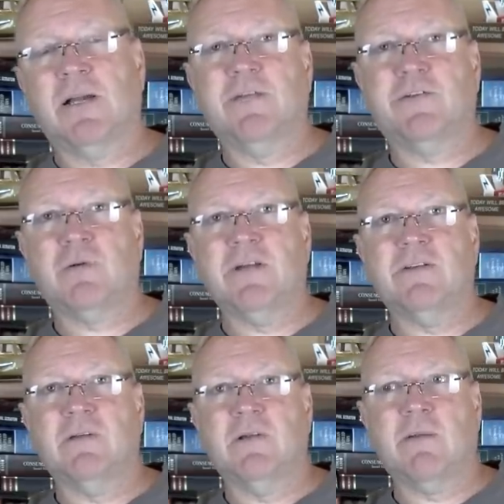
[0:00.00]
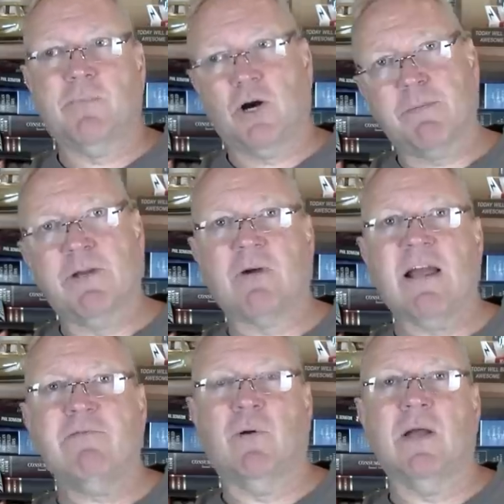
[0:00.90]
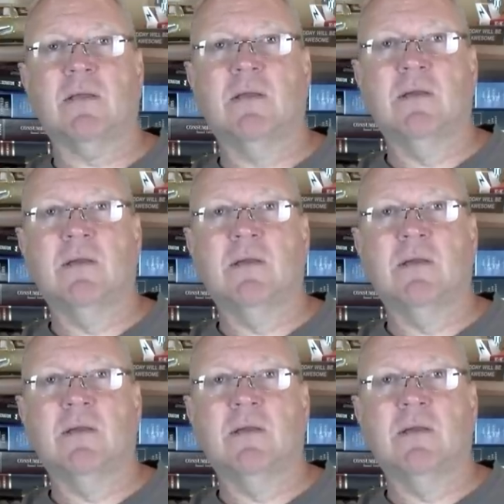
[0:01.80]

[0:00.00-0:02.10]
it on the street. Got to park in my driveway.